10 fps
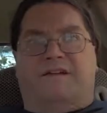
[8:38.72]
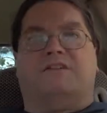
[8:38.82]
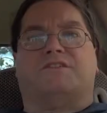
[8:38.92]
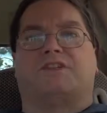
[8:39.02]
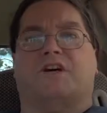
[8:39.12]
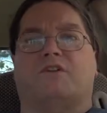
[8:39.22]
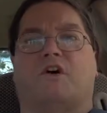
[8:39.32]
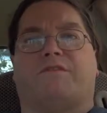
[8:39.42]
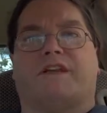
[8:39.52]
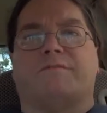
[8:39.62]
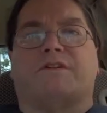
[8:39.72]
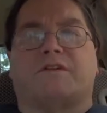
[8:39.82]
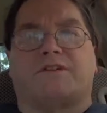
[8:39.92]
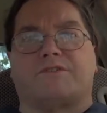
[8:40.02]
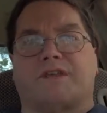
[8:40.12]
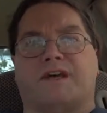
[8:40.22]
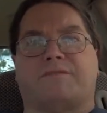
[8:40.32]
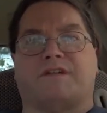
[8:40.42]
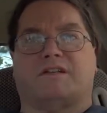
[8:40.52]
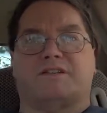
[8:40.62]
So hopefully I'll be able to do that.
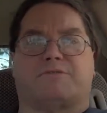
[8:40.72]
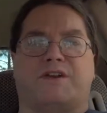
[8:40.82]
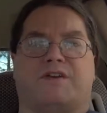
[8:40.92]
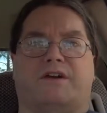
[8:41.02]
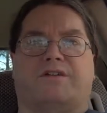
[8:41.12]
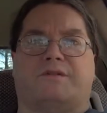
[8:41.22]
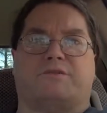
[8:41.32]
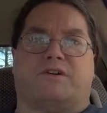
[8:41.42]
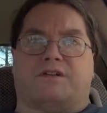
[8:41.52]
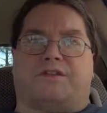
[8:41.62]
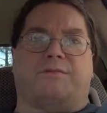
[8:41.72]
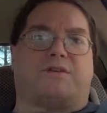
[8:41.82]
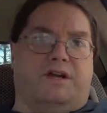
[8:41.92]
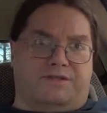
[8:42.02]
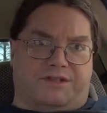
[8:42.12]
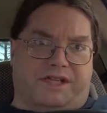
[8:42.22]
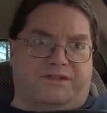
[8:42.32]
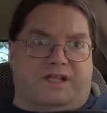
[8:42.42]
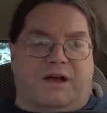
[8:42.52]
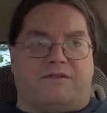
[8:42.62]
But I'll just render everything, put it on a thumb drive, and stick it in
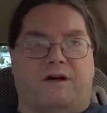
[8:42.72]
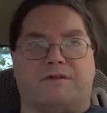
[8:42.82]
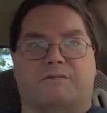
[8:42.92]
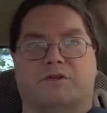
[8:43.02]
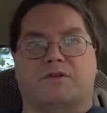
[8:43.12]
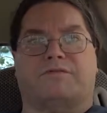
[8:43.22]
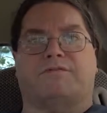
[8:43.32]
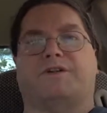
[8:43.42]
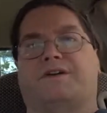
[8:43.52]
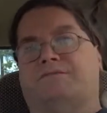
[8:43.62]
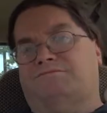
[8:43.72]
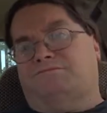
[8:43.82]
the laptop and upload it from there.